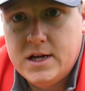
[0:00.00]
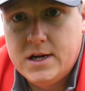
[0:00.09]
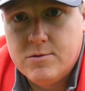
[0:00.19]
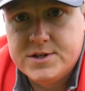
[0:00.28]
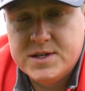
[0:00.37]

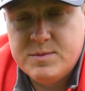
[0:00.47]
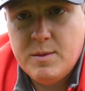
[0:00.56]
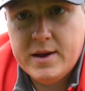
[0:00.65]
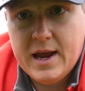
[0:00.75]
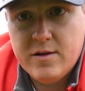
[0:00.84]
were sent to
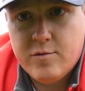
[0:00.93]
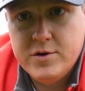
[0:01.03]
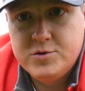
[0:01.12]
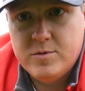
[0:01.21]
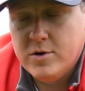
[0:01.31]
me by
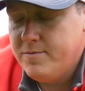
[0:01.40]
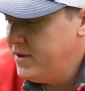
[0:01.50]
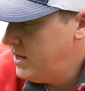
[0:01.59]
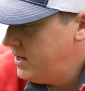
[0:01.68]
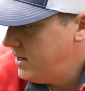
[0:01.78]
California Trimmer.
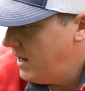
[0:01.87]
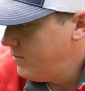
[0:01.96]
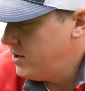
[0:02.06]
I'm